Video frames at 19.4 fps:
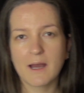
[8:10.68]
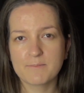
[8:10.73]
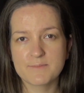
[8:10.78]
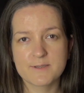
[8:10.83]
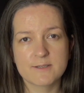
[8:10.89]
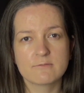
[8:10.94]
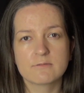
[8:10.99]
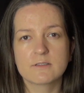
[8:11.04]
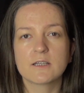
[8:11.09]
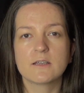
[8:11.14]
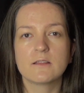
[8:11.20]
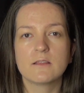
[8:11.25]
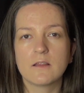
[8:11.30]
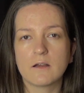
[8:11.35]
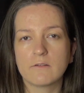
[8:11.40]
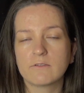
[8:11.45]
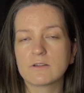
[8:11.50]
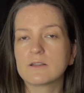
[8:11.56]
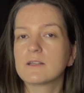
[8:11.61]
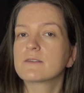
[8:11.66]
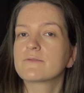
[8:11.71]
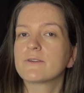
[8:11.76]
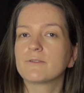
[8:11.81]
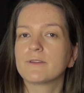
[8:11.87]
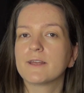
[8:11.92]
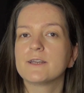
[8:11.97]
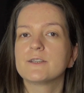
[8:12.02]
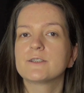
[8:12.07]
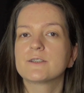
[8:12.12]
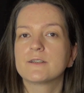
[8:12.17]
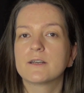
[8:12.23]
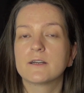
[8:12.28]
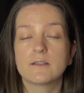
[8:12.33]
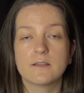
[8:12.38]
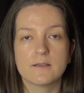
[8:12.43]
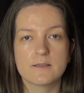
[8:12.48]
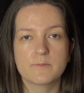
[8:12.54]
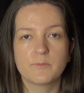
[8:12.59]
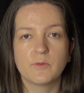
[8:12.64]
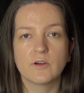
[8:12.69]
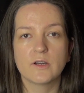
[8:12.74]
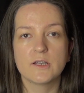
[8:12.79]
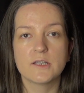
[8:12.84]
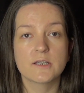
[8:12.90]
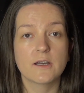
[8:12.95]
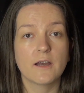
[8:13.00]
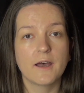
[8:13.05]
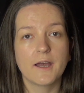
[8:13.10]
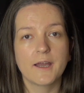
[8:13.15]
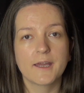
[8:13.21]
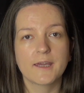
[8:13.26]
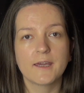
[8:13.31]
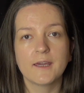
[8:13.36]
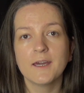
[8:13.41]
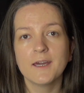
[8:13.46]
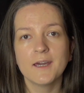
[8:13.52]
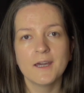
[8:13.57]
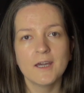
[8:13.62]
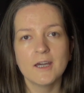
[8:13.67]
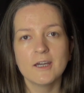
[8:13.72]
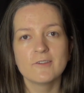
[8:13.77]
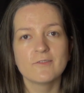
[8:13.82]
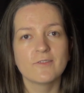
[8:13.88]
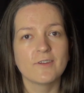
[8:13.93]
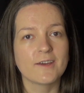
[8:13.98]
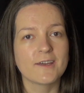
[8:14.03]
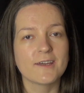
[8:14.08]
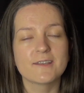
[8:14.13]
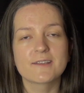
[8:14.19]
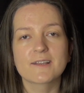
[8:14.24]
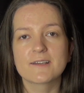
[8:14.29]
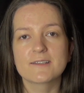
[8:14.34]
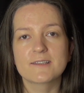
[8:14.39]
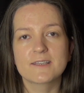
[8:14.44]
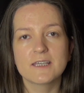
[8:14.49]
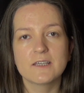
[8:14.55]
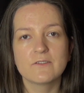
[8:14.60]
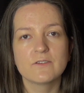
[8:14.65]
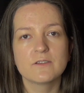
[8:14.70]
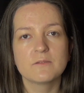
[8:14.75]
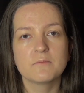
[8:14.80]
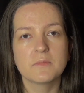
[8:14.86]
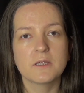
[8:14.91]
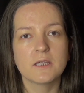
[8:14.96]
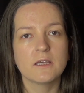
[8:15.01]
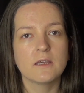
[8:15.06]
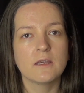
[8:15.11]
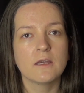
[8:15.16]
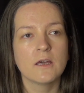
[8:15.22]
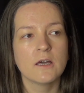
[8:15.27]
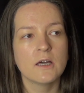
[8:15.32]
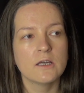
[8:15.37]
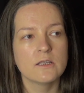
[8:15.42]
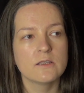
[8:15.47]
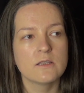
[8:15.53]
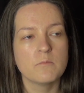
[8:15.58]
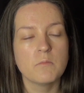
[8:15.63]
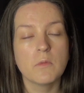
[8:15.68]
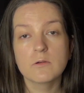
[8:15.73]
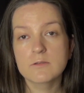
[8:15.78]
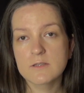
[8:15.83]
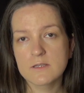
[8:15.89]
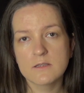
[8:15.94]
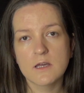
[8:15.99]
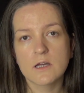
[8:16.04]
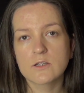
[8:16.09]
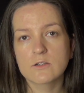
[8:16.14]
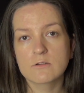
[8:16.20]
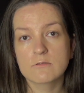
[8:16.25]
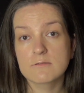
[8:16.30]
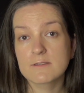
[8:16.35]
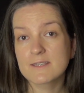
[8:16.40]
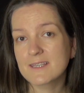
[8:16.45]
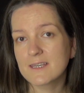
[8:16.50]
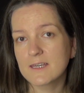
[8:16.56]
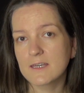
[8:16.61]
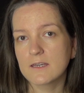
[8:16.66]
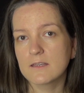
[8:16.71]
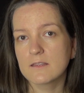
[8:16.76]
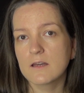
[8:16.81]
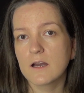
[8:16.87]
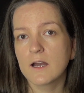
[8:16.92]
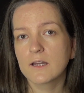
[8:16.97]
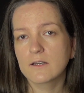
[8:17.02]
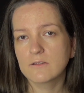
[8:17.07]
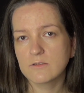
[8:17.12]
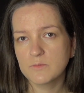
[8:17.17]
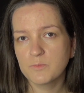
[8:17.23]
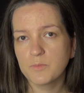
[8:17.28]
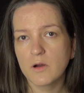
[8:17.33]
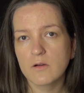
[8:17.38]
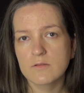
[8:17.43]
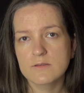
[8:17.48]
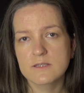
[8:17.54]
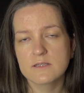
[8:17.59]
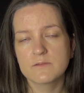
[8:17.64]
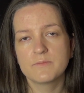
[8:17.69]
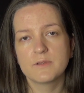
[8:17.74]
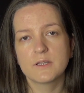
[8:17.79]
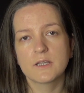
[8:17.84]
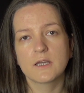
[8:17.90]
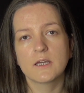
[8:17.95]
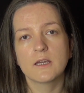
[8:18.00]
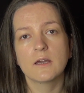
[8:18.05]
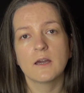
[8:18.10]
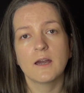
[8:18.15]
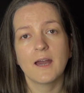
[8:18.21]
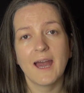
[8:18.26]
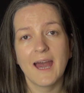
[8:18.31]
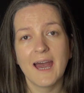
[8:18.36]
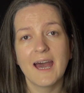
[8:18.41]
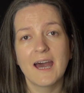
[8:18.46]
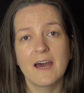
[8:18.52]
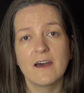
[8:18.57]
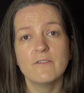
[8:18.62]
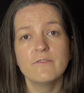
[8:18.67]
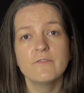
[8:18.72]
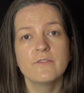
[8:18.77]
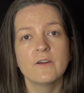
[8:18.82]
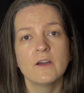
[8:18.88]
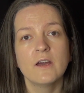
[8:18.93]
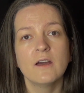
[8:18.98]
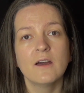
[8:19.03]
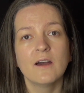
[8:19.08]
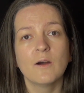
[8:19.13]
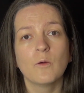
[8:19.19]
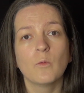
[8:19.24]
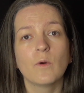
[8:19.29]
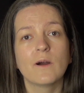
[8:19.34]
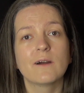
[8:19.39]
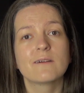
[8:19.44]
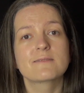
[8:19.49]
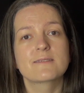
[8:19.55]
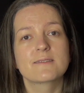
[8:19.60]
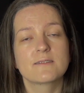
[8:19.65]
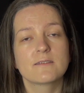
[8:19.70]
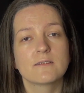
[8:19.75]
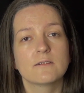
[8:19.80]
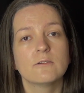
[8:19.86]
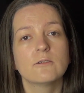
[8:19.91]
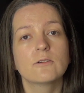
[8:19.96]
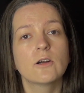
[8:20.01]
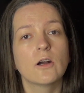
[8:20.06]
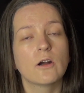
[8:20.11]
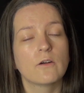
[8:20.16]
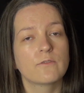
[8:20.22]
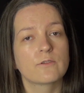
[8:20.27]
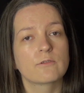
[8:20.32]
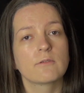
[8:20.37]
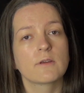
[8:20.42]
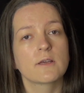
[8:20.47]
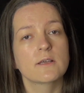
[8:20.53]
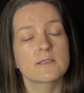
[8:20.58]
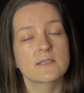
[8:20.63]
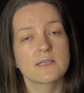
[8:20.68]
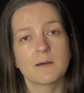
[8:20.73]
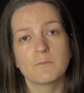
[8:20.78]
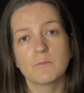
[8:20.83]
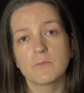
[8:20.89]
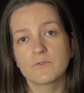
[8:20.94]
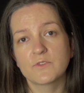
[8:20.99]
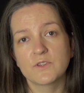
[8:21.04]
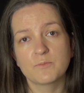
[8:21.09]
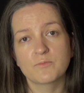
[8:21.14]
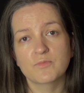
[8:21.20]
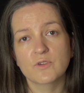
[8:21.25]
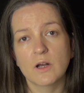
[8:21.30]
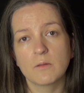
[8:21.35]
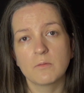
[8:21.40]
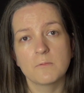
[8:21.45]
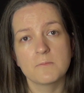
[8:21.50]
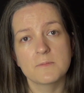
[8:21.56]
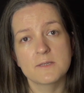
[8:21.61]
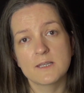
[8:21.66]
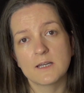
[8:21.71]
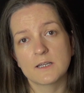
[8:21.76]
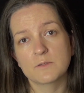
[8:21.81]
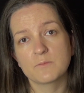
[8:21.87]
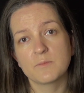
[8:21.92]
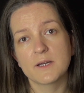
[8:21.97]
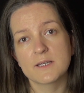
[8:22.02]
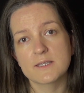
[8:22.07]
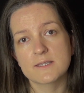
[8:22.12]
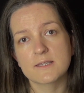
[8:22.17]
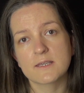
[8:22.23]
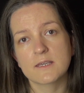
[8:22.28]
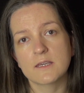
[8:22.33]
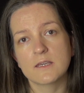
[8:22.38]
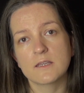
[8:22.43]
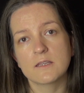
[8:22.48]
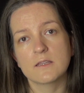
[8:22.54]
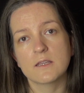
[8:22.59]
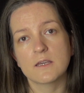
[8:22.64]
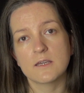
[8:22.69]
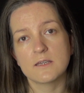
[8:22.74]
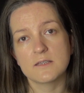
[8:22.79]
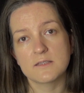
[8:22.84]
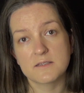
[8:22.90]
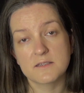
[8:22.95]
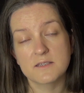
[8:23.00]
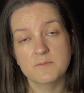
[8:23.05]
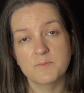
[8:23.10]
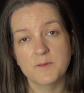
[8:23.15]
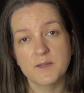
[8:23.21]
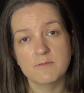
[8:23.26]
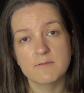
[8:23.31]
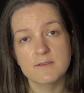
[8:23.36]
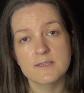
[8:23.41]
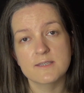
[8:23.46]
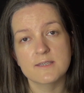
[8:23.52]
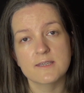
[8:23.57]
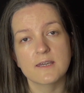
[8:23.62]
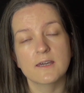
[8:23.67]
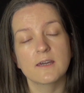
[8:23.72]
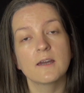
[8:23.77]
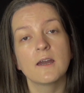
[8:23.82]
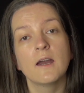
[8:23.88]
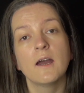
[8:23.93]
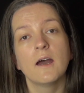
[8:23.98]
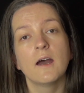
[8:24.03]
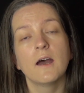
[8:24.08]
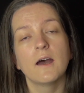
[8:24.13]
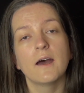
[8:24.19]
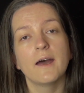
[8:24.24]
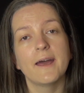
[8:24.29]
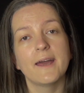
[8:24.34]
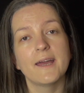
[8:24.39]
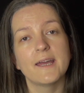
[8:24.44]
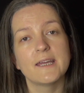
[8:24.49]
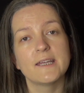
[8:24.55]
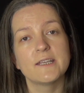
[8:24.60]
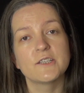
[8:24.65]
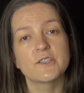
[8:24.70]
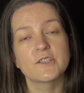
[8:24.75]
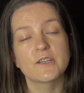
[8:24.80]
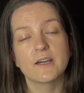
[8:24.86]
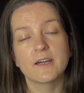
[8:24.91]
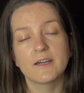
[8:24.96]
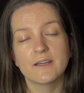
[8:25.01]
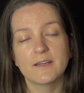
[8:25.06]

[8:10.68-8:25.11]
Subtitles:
absolutely in love with this foundation at this point. I think it has given me the most natural skin I could possibly have while still covering some of the problems that my skin is experiencing, and